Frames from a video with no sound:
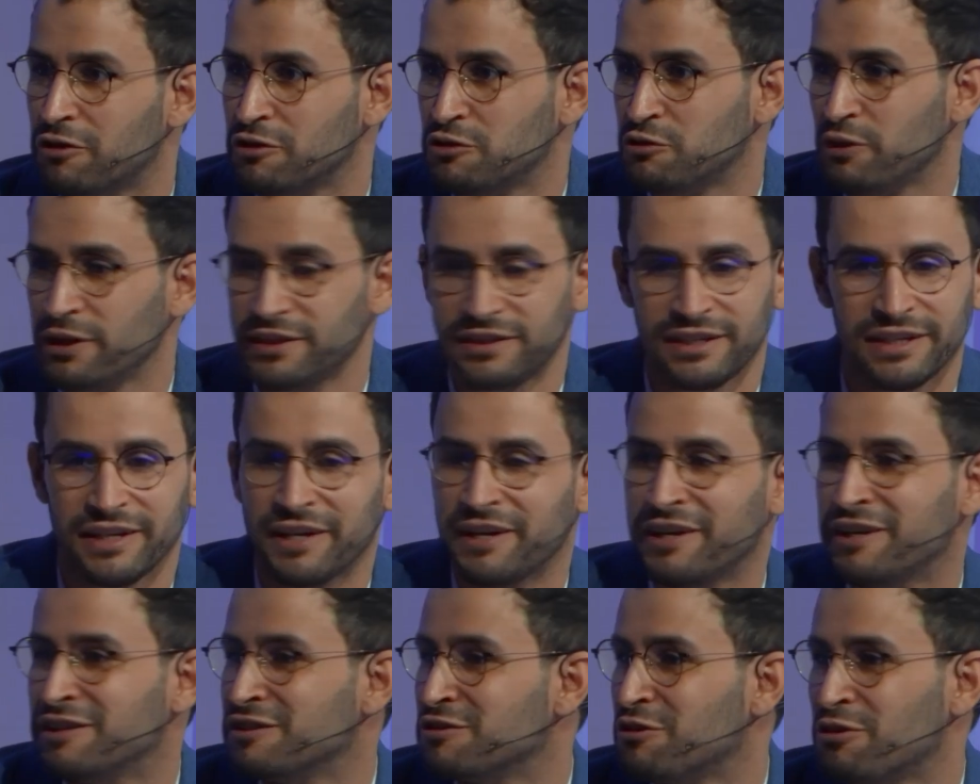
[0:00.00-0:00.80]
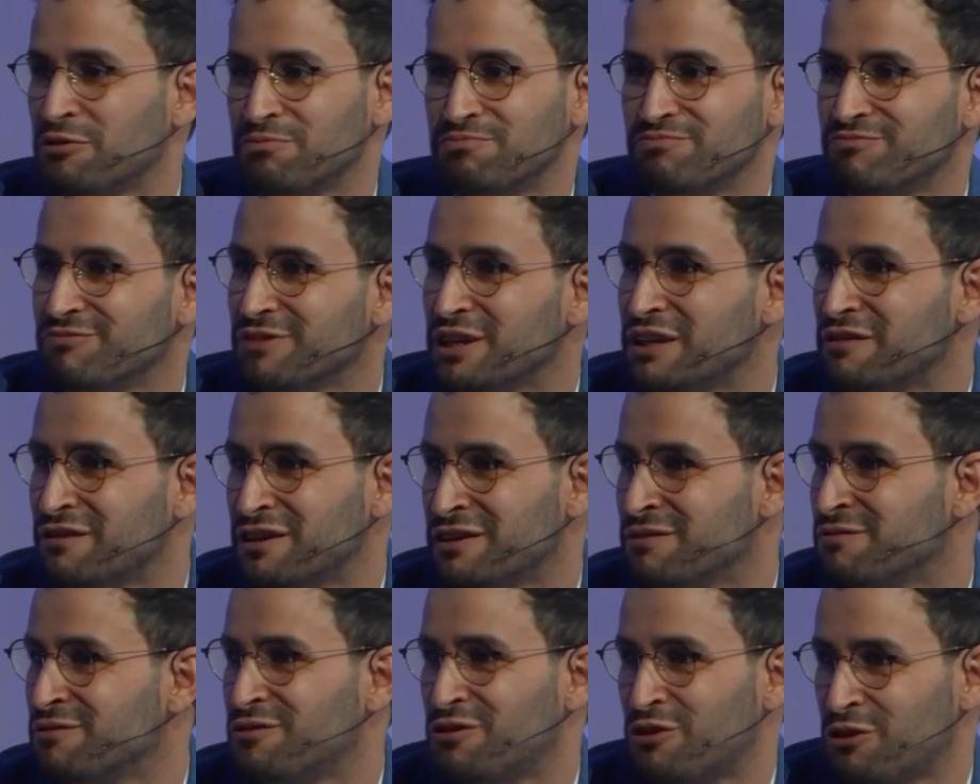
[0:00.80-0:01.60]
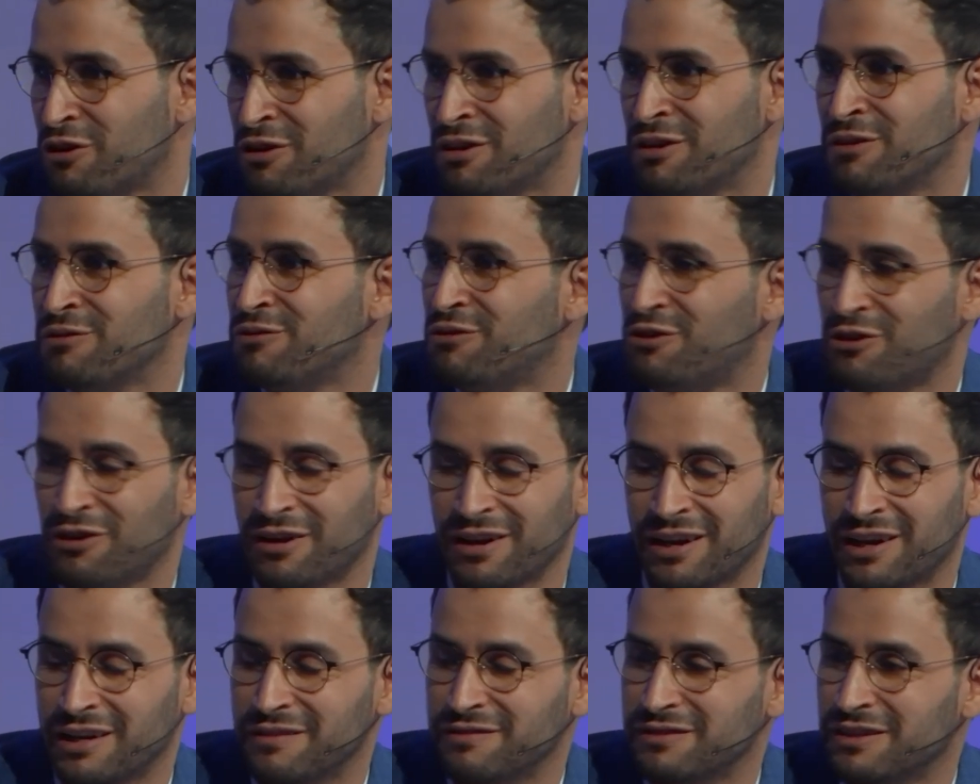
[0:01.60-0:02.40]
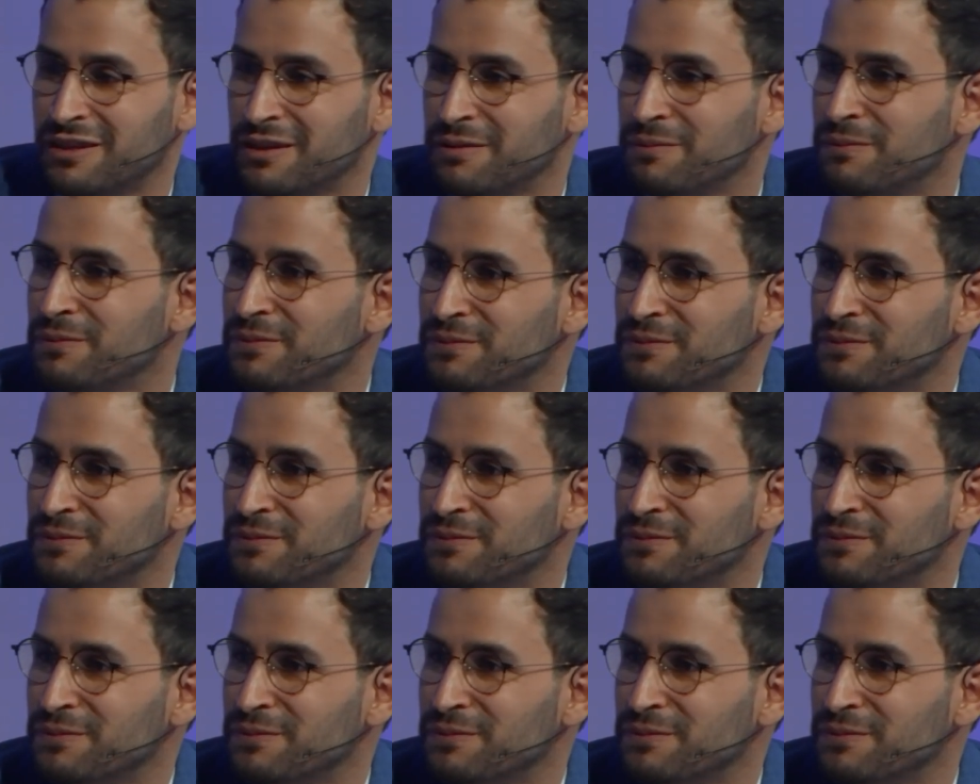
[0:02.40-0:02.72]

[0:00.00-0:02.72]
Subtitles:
20 years or even for a lifetime.